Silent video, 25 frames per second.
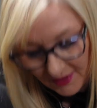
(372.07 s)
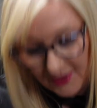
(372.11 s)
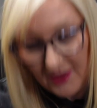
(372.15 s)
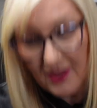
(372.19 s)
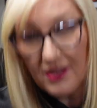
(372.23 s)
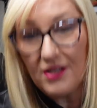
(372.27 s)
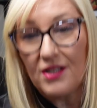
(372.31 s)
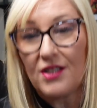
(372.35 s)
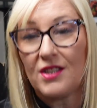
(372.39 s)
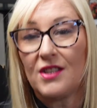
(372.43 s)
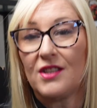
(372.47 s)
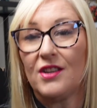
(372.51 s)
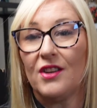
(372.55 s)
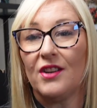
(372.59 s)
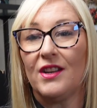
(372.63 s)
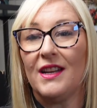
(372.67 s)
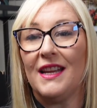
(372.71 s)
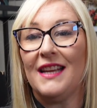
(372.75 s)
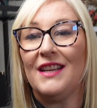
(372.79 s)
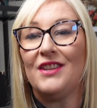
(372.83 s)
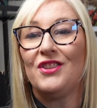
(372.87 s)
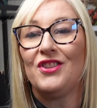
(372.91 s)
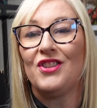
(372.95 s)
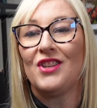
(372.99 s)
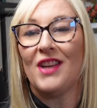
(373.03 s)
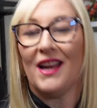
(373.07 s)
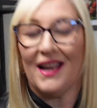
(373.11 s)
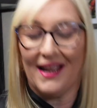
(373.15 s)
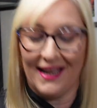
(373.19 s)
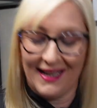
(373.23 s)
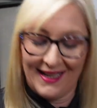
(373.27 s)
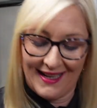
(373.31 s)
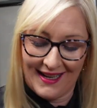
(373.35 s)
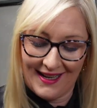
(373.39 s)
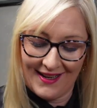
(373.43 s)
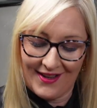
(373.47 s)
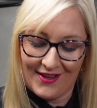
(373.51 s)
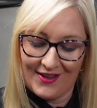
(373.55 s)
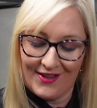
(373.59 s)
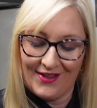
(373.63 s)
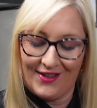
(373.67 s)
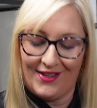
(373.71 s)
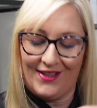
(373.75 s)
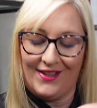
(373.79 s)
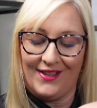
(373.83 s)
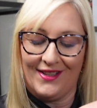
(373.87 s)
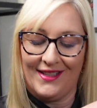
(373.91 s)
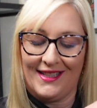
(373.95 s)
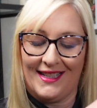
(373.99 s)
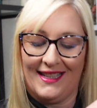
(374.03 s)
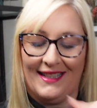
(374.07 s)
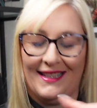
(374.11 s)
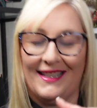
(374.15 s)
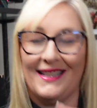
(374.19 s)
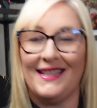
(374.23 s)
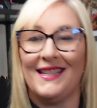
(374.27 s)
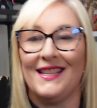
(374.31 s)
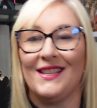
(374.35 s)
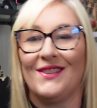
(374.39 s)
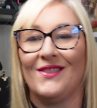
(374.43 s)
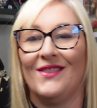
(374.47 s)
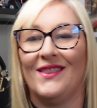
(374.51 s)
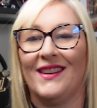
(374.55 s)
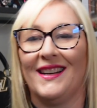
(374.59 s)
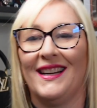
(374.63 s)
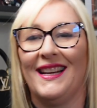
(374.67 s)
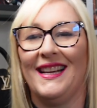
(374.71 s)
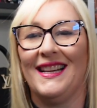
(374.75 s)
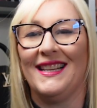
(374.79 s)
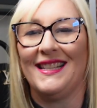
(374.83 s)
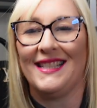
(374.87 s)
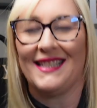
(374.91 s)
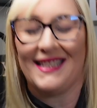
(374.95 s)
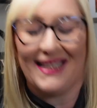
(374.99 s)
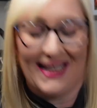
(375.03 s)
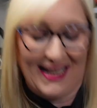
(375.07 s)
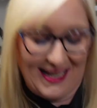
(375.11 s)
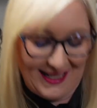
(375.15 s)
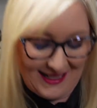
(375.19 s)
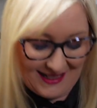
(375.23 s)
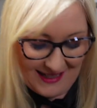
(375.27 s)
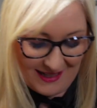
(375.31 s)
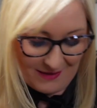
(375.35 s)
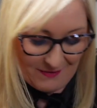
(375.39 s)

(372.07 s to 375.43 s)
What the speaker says: The sun is shining on us. This is what it says.